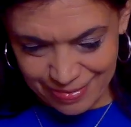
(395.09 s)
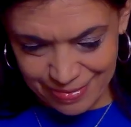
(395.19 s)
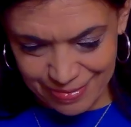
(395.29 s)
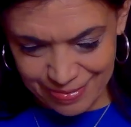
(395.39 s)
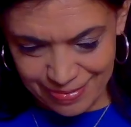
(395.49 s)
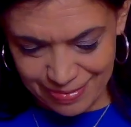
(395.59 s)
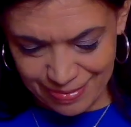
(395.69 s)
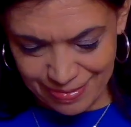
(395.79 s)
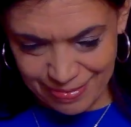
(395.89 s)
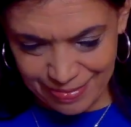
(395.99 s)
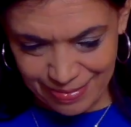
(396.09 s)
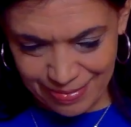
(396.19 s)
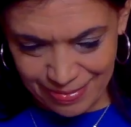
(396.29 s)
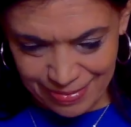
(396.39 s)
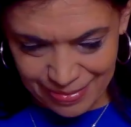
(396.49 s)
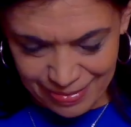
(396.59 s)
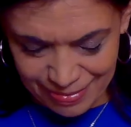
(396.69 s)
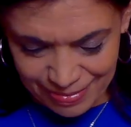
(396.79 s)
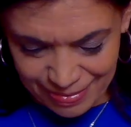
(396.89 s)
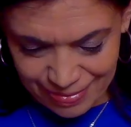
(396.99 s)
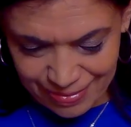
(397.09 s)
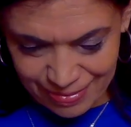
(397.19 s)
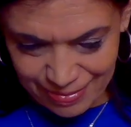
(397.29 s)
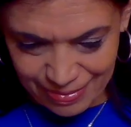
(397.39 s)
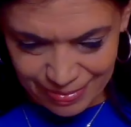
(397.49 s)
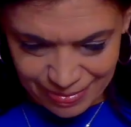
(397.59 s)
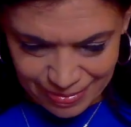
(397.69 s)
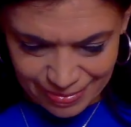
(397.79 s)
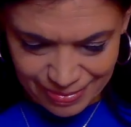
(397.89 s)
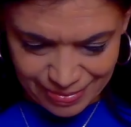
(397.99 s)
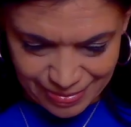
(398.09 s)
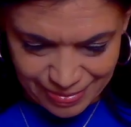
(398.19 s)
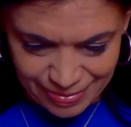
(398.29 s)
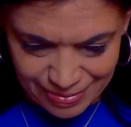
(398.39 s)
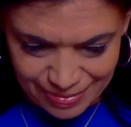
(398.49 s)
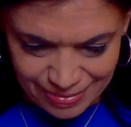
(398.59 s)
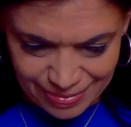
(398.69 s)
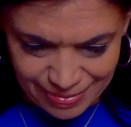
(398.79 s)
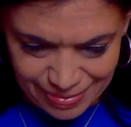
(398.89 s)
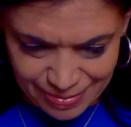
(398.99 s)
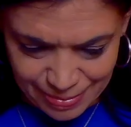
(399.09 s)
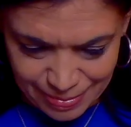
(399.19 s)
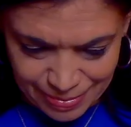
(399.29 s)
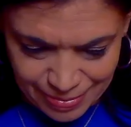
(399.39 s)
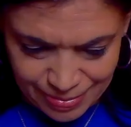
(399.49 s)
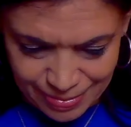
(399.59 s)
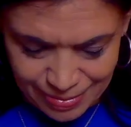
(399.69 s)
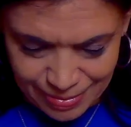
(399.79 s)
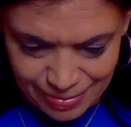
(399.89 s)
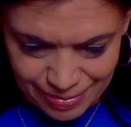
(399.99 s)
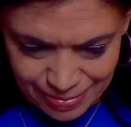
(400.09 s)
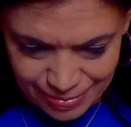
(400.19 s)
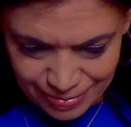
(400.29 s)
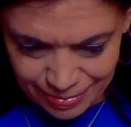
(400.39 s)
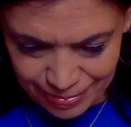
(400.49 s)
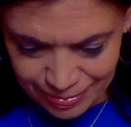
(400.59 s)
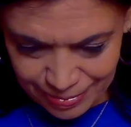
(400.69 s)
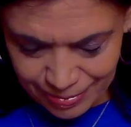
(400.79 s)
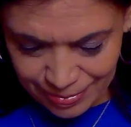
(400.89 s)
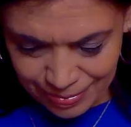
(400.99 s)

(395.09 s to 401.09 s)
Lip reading: The person shown says nothing.